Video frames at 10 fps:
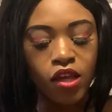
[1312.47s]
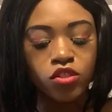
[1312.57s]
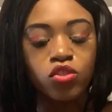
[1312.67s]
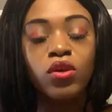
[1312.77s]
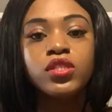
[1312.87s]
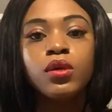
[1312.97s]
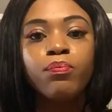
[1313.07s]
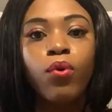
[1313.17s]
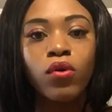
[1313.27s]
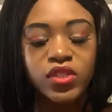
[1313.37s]
So it's
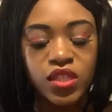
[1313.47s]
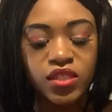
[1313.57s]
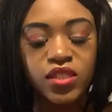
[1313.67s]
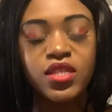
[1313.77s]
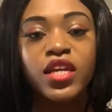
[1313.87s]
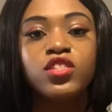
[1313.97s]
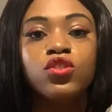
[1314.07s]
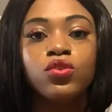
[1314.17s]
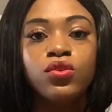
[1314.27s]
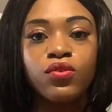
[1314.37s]
important that
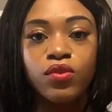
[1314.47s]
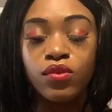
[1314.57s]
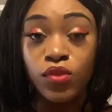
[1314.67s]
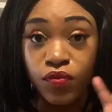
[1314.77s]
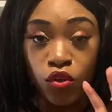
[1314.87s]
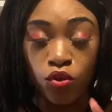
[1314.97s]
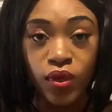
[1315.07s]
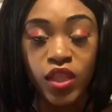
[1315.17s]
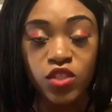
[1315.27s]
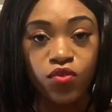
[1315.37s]
if you're
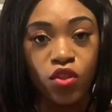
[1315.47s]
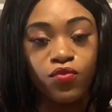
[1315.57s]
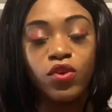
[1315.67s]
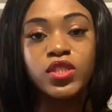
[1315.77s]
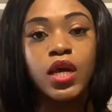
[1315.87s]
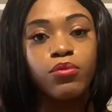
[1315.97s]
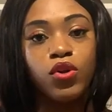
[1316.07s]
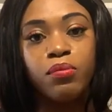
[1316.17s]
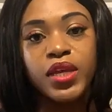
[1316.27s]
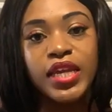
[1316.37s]
doing this for the first time, you're
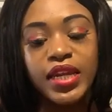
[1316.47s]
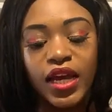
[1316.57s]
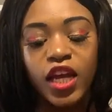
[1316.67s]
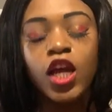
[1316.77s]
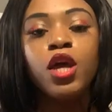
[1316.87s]
a beginner,